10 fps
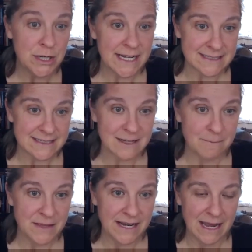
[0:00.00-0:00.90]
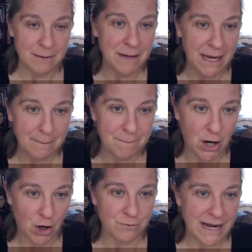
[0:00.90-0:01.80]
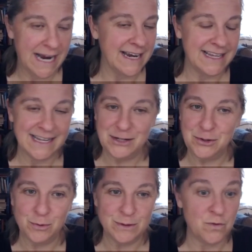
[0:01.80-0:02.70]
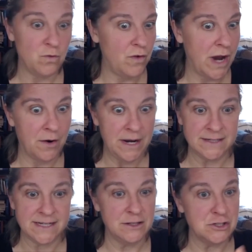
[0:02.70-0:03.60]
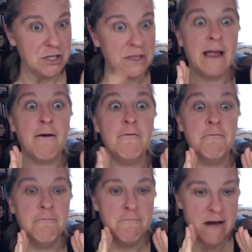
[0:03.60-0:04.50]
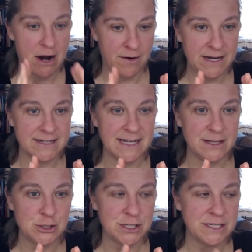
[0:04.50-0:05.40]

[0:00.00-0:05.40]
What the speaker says: at something and being perfect. I had a kid who was very intelligent, like very intelligent,